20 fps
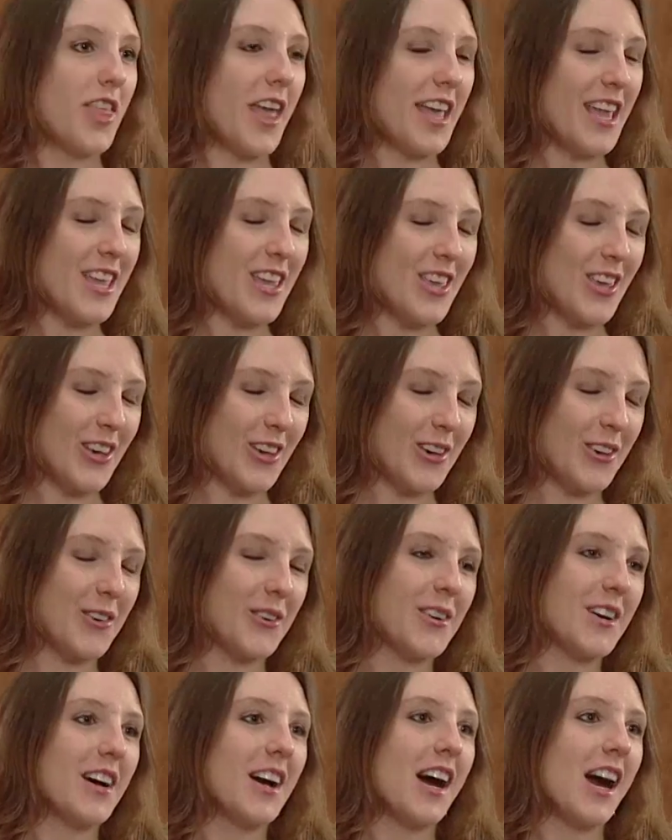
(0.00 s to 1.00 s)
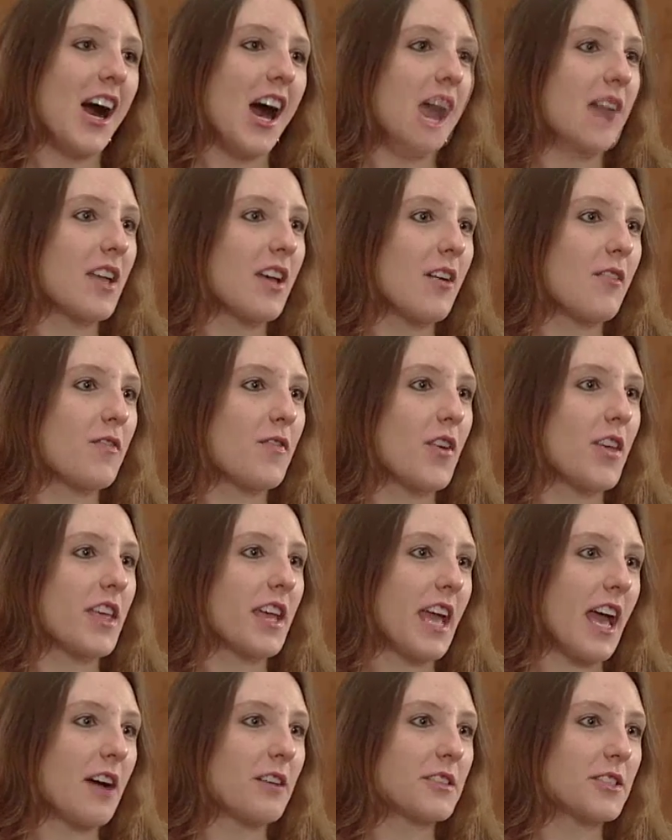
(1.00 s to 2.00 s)
Thank you. For the
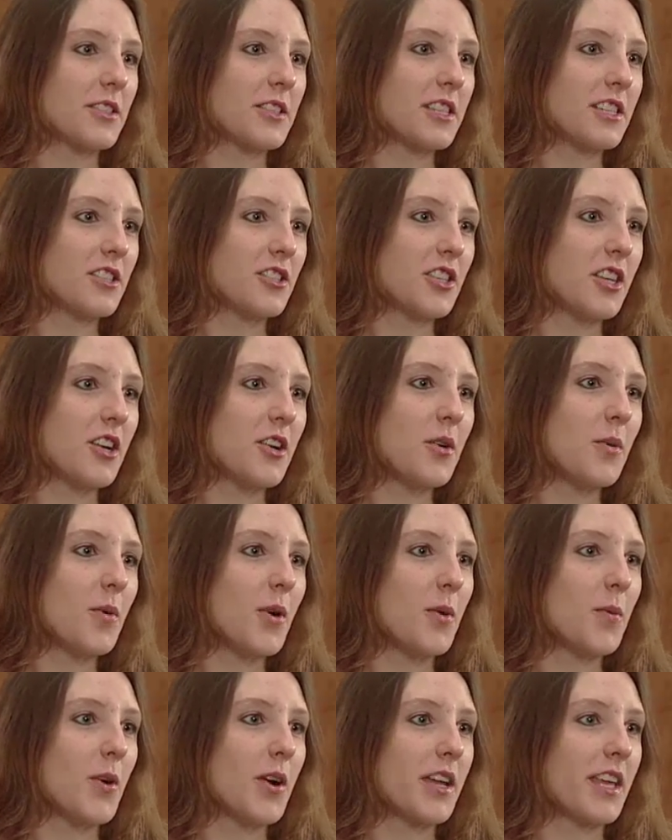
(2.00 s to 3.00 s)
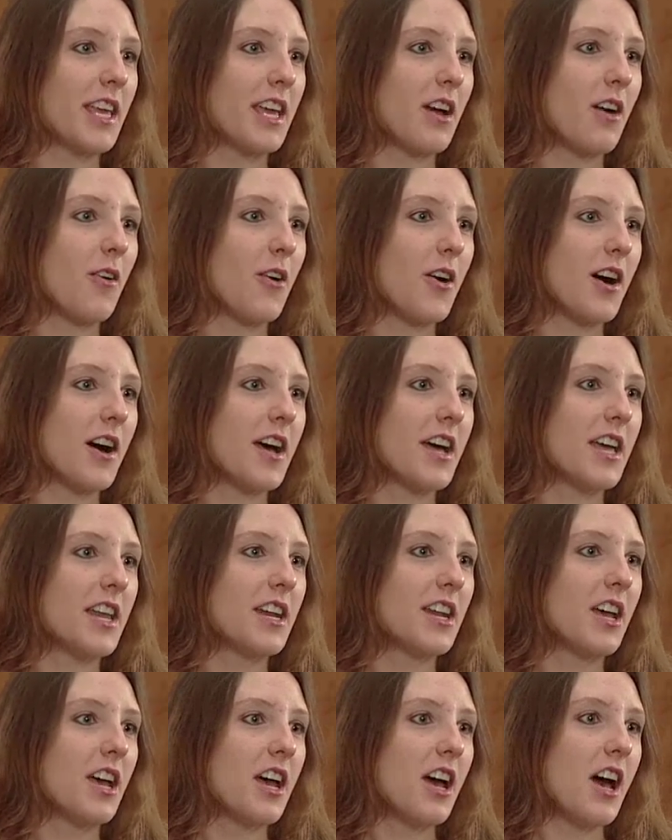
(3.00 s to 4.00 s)
council this year, we're working
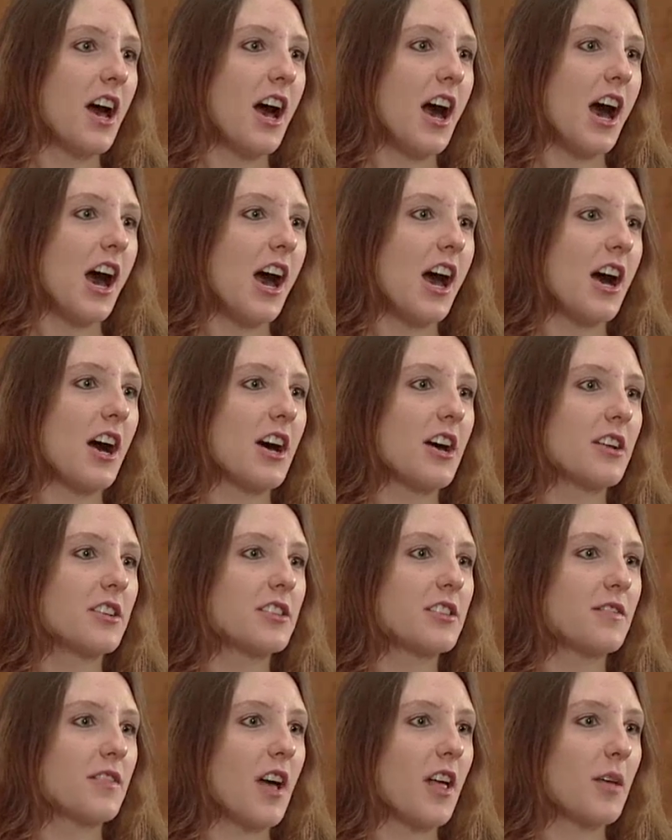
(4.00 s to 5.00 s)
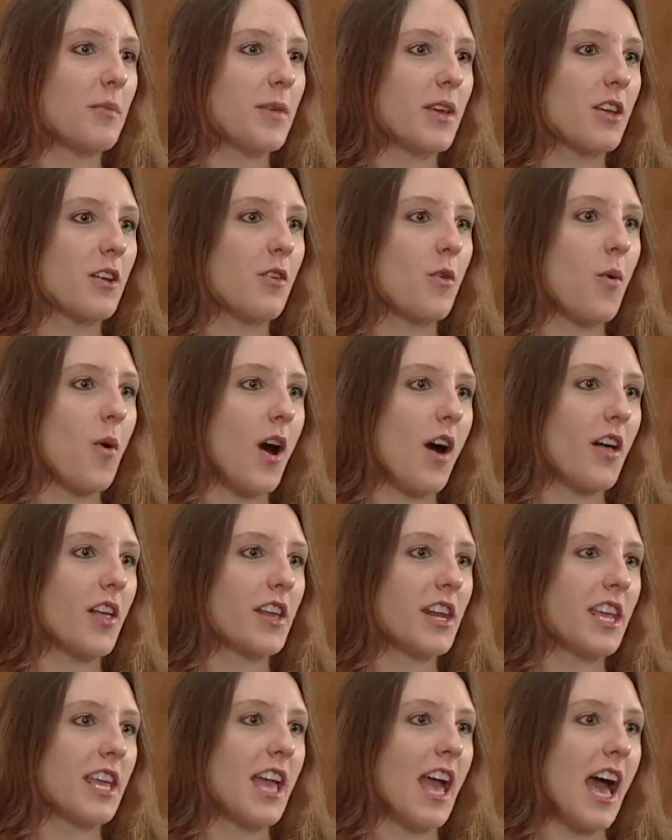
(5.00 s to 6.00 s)
on developing
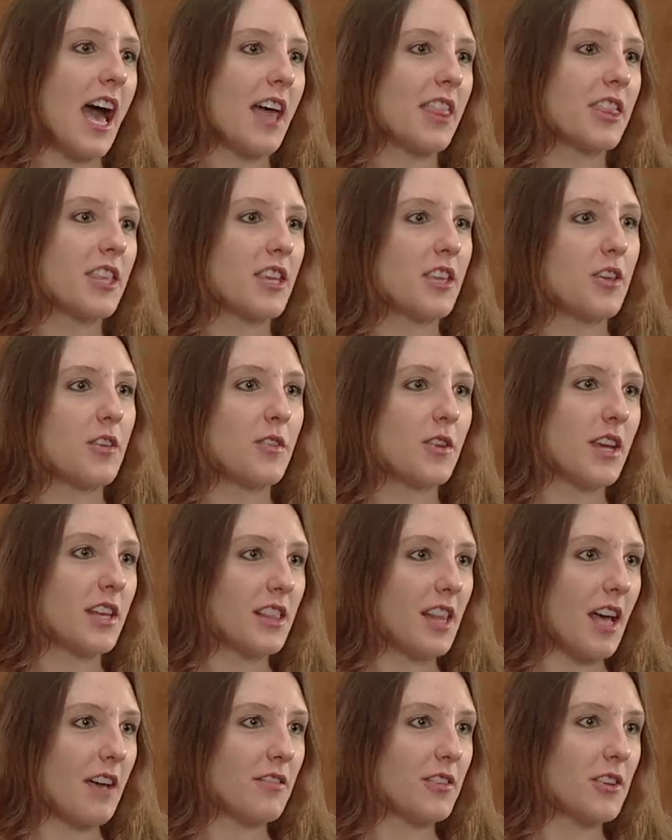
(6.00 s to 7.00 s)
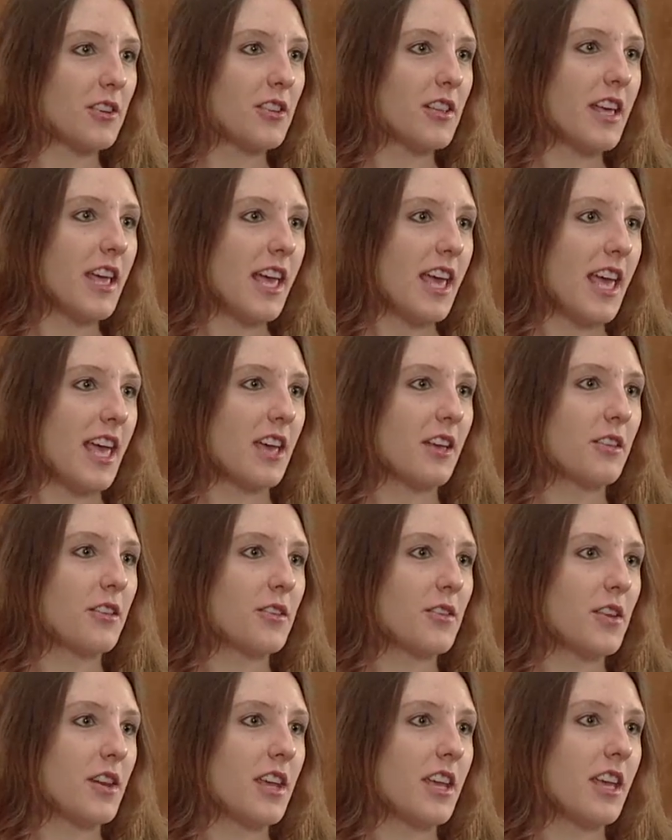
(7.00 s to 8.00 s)
quality at the unit level,
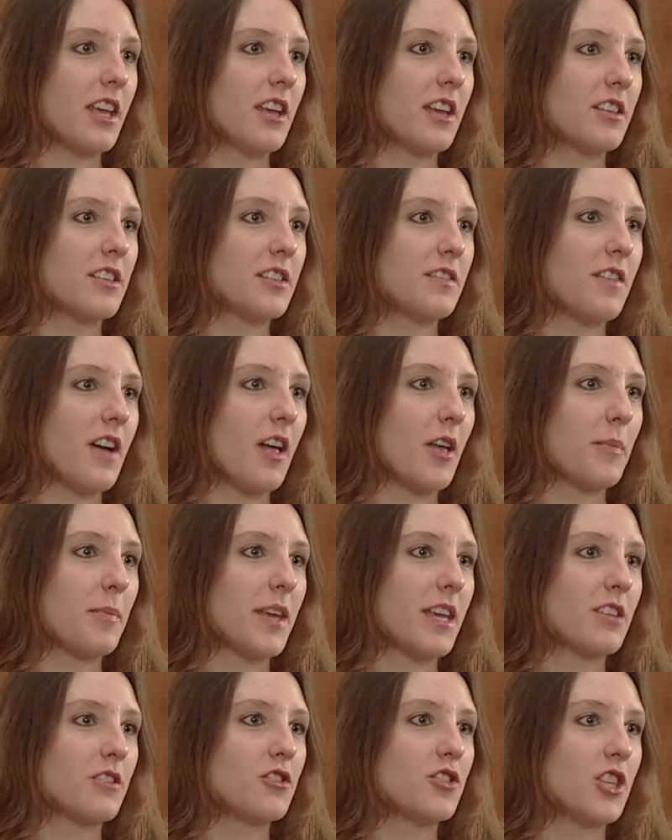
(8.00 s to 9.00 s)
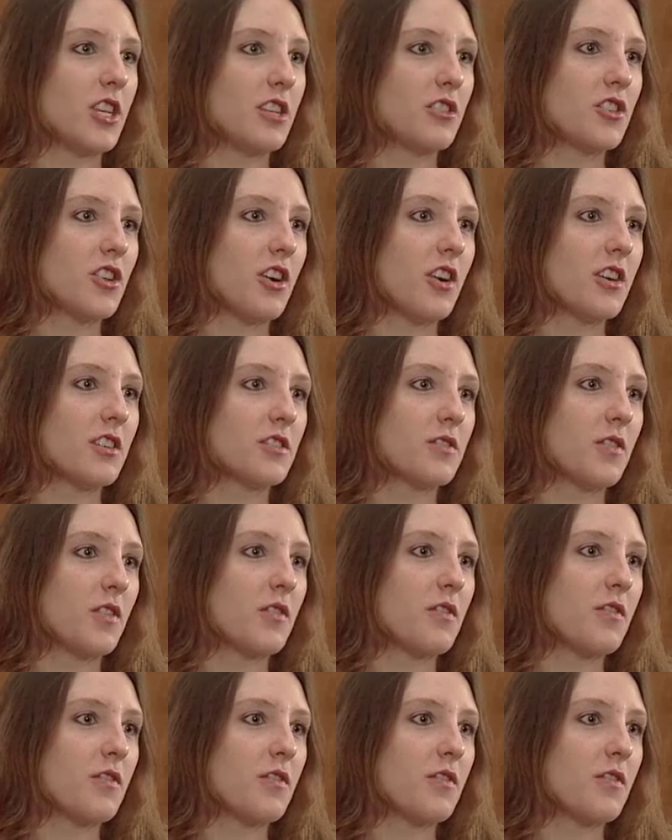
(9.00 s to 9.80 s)
including developing G-charts for